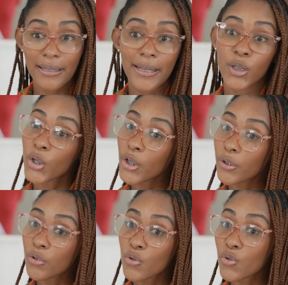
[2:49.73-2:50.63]
and I
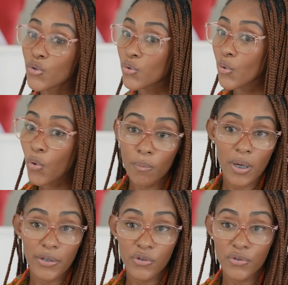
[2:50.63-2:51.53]
learned so
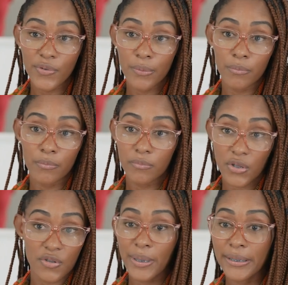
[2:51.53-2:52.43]
much from
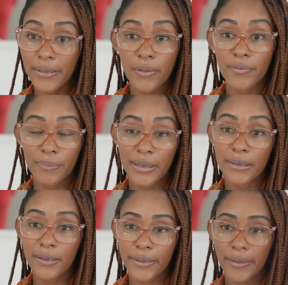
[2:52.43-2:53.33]
just my year of
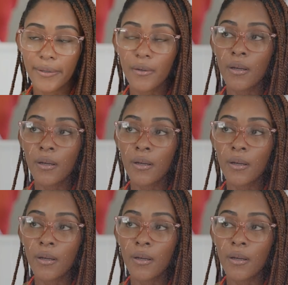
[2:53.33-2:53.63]
being there,